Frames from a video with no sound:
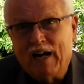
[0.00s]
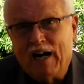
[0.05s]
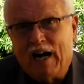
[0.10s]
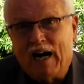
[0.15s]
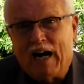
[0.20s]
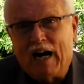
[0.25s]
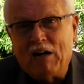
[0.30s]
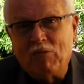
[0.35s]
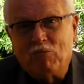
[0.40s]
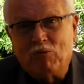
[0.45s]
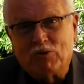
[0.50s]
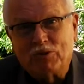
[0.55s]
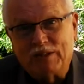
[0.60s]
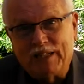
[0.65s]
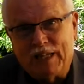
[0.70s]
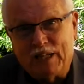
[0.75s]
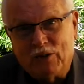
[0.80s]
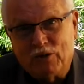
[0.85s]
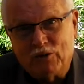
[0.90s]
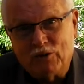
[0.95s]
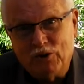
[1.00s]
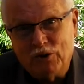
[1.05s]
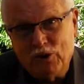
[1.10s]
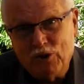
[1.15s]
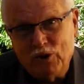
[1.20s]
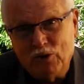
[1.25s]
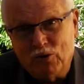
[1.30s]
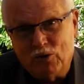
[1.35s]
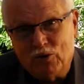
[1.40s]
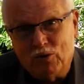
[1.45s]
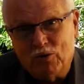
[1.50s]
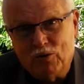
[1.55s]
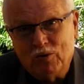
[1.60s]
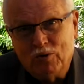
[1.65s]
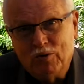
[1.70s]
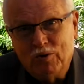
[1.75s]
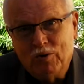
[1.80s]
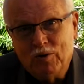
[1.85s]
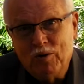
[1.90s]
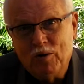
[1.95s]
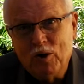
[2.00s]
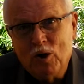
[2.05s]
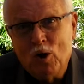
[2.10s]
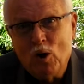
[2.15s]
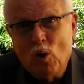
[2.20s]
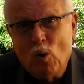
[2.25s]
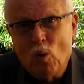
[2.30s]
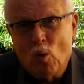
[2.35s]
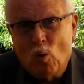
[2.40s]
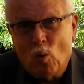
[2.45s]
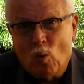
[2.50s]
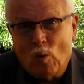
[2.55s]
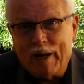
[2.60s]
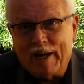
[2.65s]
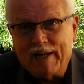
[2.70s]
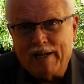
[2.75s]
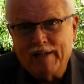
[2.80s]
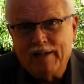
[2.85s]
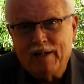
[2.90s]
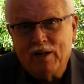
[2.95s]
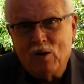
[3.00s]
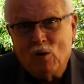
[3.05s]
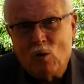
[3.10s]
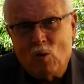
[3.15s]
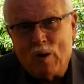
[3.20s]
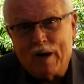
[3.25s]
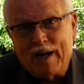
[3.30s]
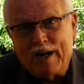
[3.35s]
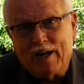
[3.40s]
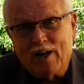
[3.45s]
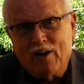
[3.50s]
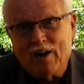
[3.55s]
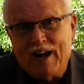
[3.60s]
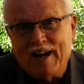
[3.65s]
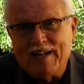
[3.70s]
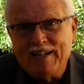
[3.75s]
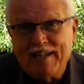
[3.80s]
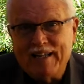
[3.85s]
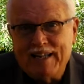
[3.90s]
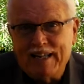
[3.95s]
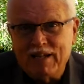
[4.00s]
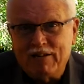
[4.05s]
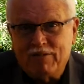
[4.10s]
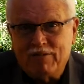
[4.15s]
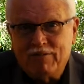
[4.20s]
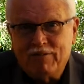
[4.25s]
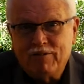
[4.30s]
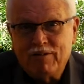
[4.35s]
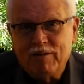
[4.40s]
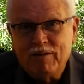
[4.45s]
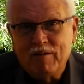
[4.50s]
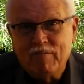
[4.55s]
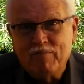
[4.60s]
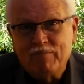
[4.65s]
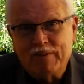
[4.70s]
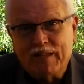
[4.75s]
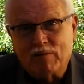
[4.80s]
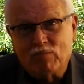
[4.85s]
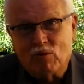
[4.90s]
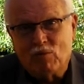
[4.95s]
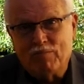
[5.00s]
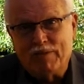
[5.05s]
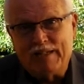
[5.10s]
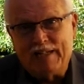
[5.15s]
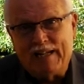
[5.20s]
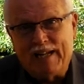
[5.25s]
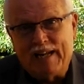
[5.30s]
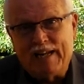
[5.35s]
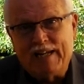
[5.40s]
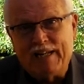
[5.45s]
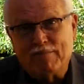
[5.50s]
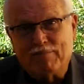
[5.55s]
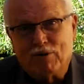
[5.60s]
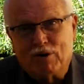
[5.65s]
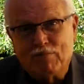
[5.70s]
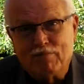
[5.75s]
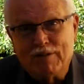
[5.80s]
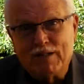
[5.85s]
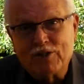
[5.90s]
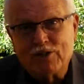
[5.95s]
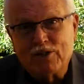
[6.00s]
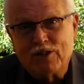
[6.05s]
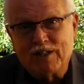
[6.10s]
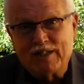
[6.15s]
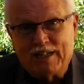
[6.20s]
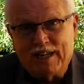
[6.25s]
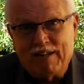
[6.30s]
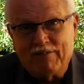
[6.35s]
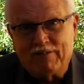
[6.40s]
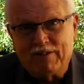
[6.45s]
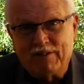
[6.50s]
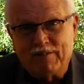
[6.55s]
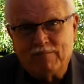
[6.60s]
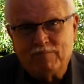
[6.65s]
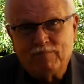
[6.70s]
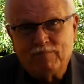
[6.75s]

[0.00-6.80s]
I will tell you when, where, and if there will be any permission given.